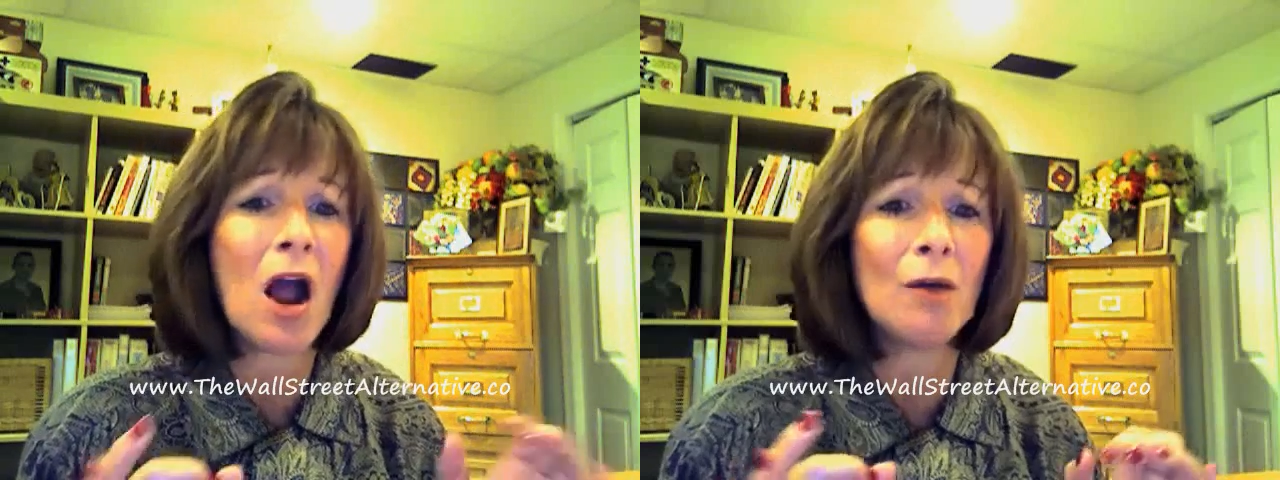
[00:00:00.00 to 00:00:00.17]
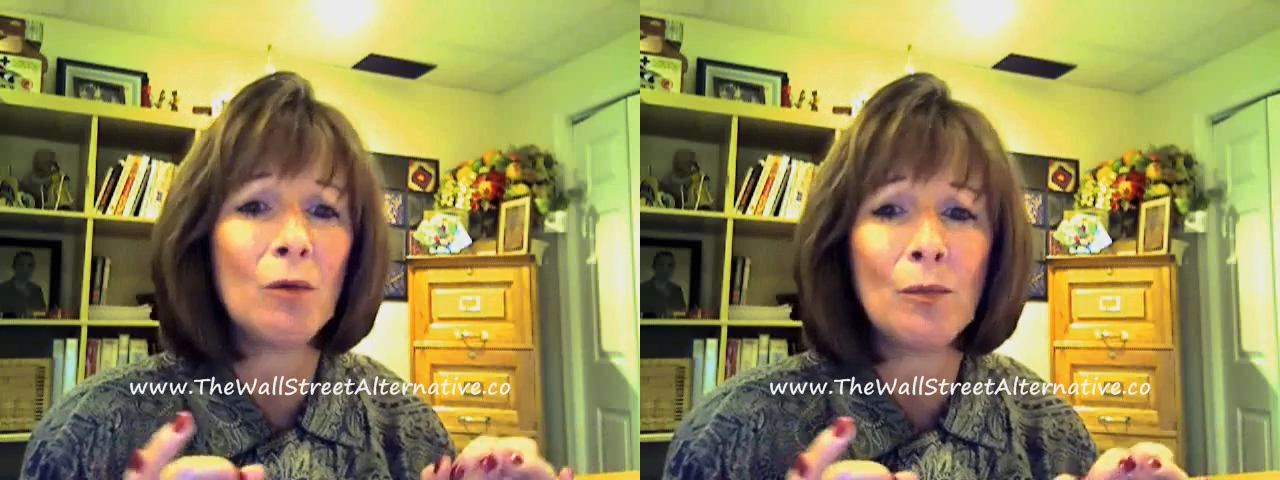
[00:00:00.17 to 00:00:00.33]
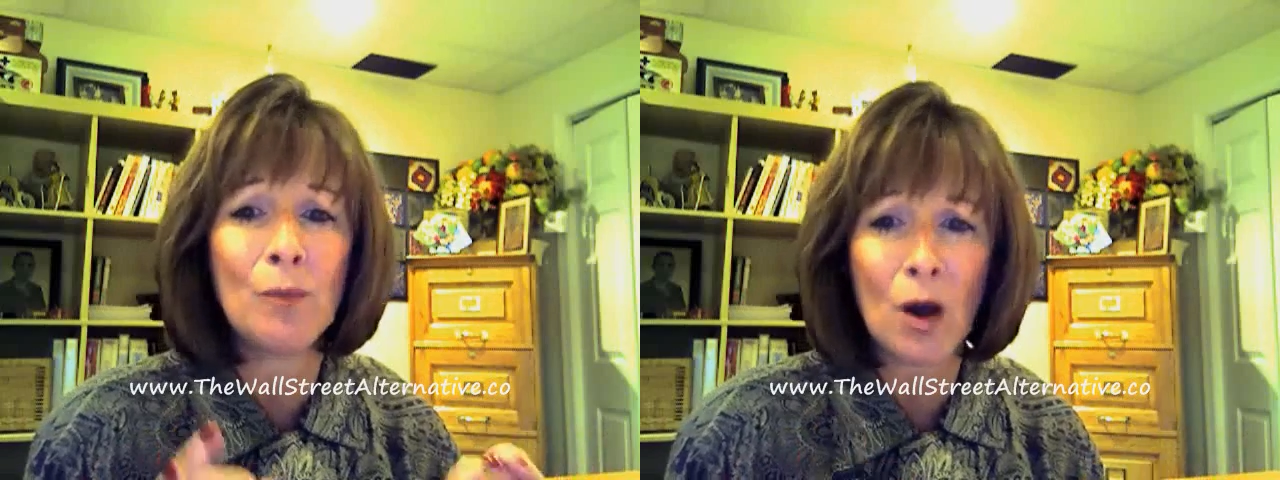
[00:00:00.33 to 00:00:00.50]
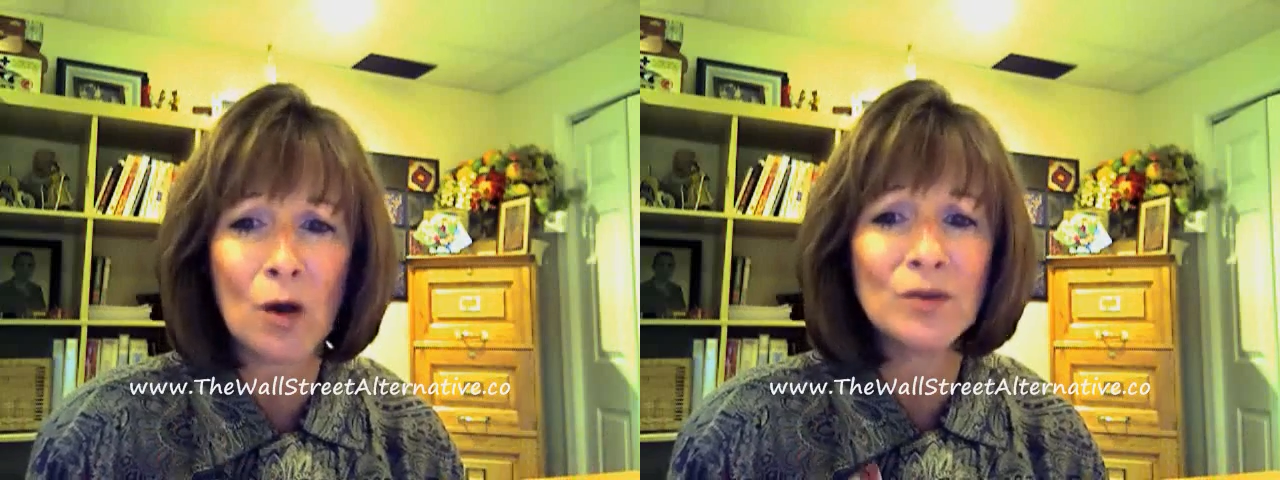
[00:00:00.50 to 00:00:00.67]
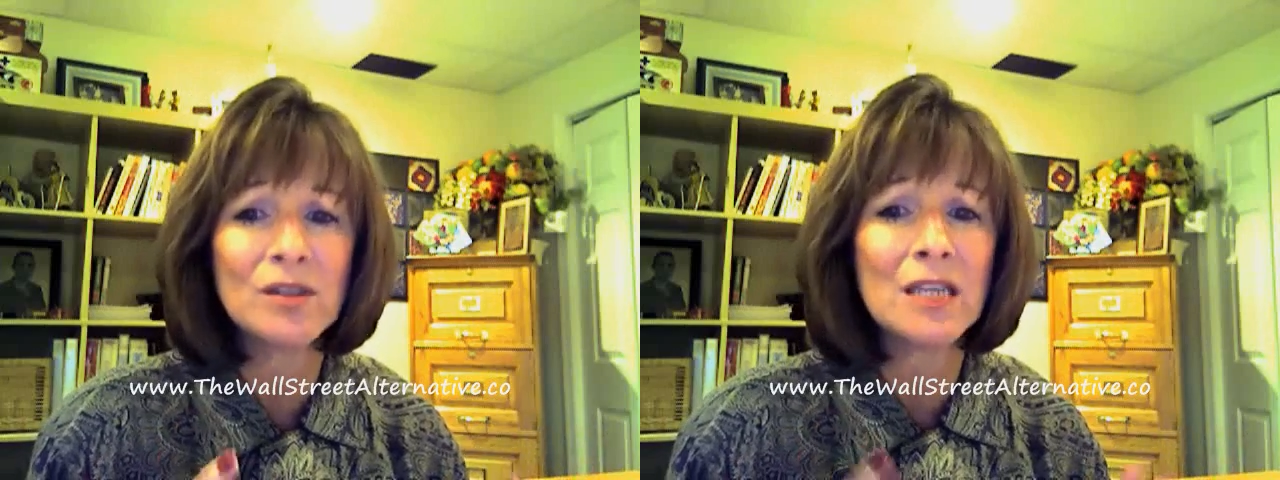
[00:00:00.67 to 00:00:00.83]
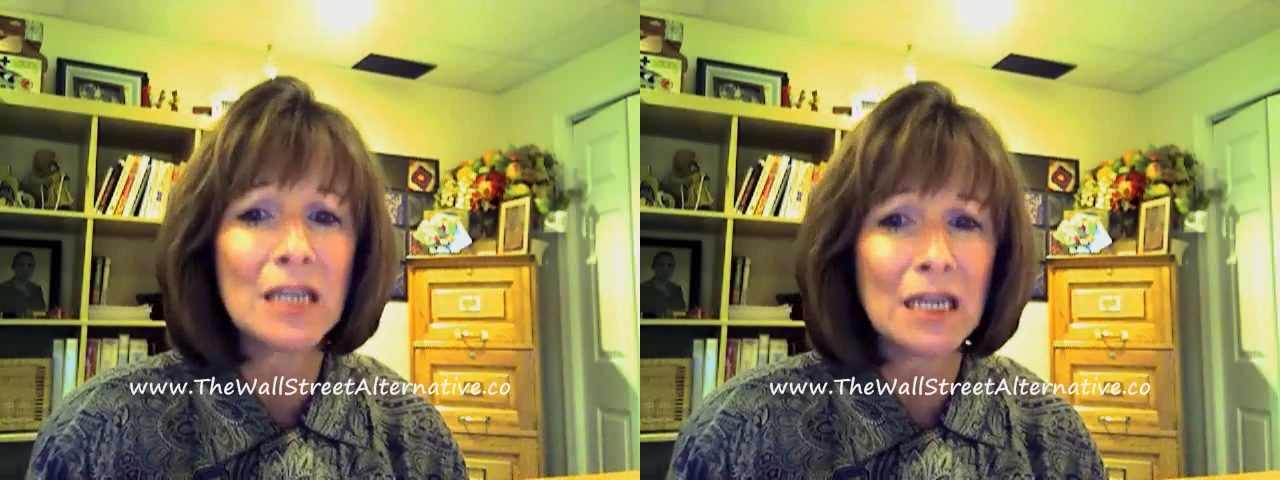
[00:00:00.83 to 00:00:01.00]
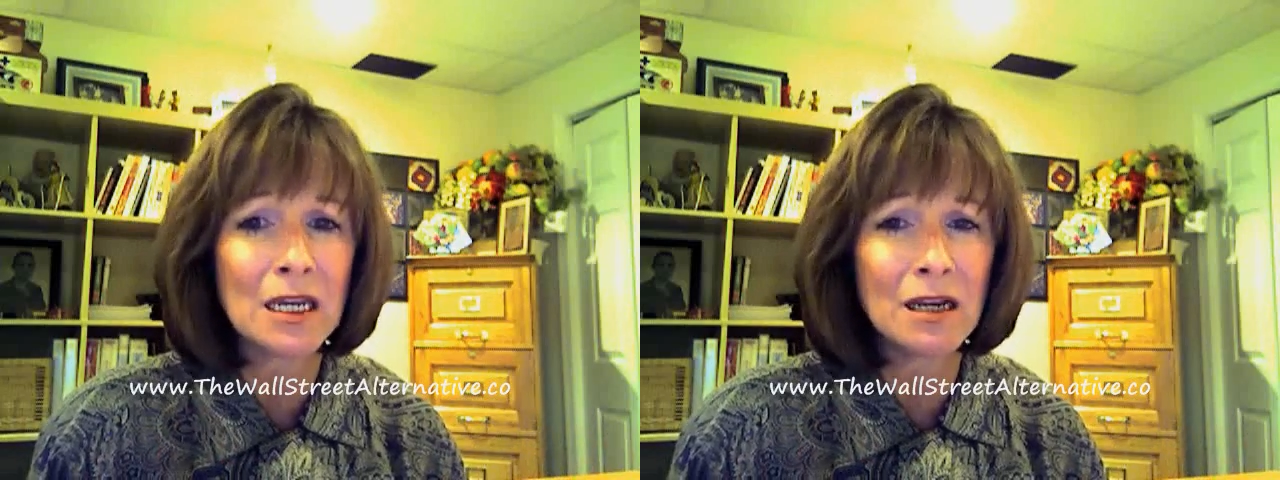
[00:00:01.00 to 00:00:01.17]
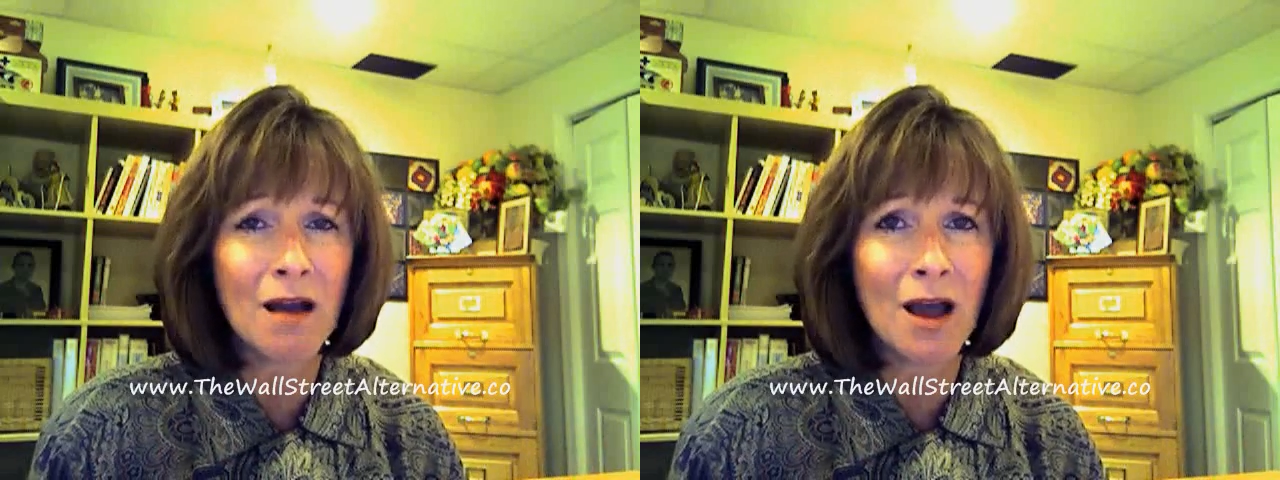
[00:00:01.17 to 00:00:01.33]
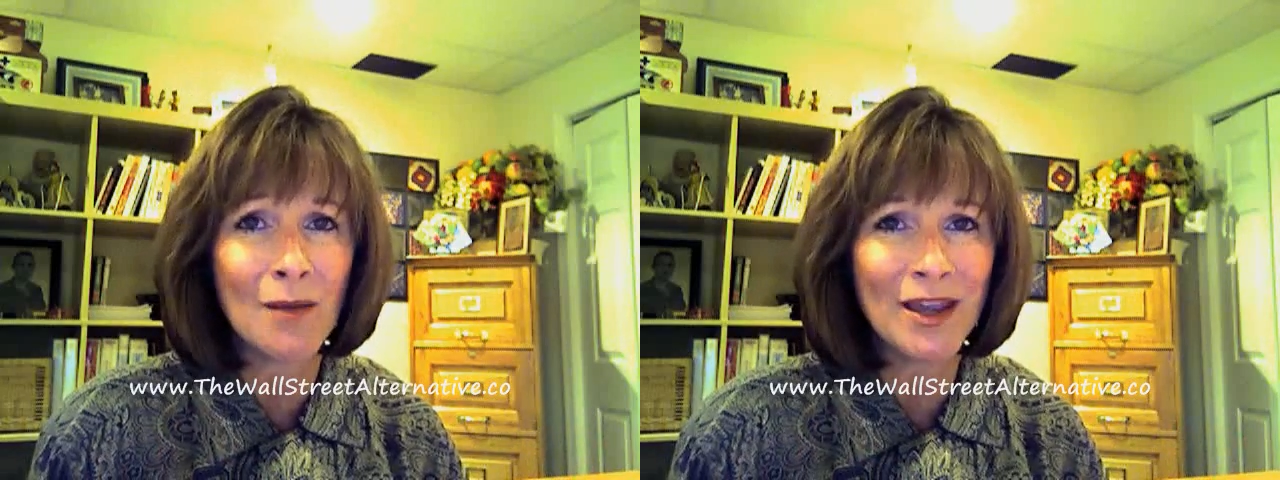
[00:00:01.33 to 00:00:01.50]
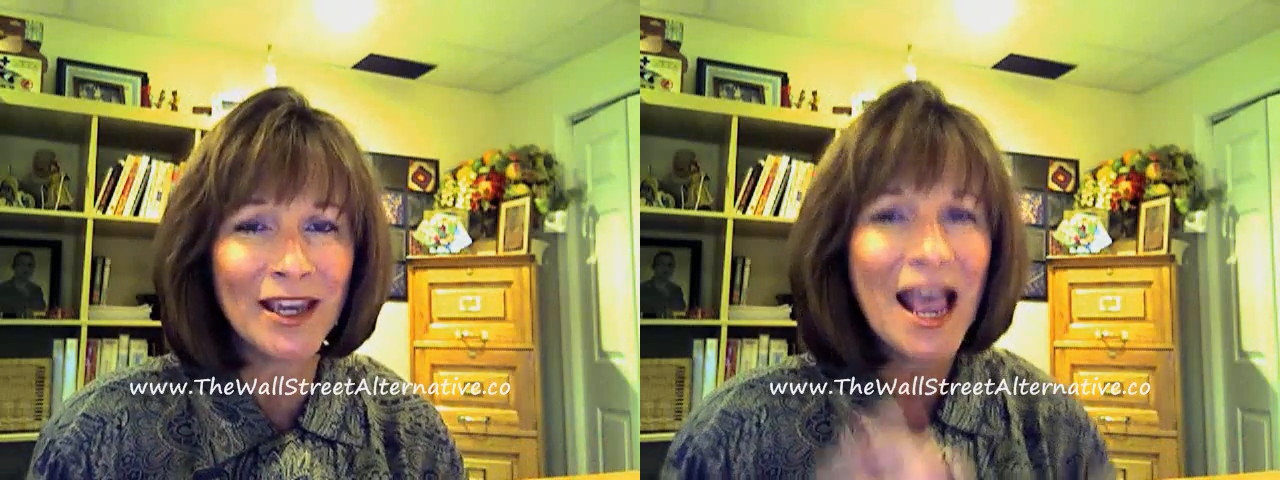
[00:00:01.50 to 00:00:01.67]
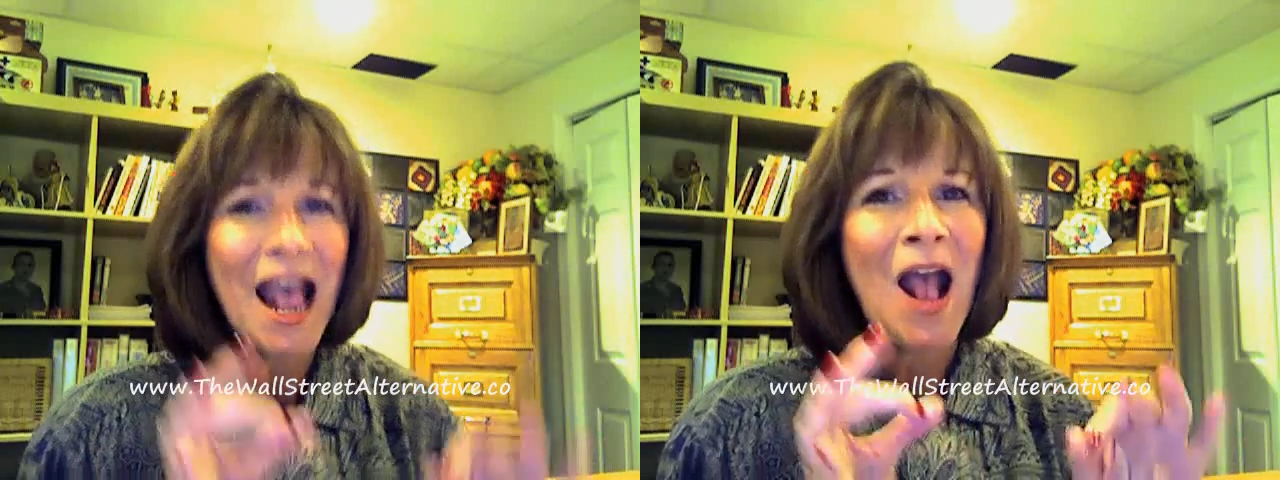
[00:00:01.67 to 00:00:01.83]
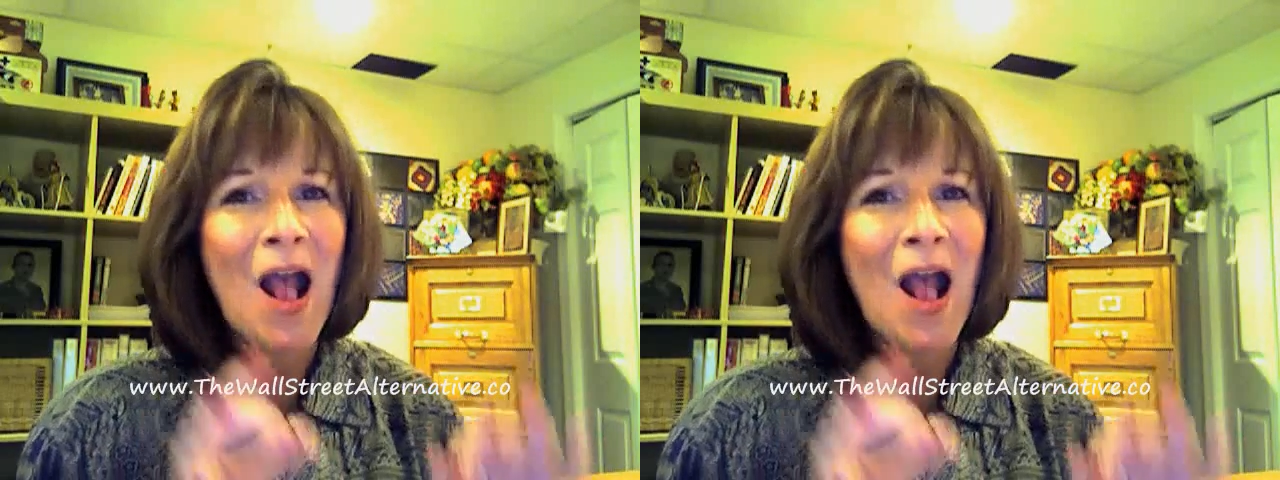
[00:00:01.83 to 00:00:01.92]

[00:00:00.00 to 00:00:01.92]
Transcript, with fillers: I will post the economic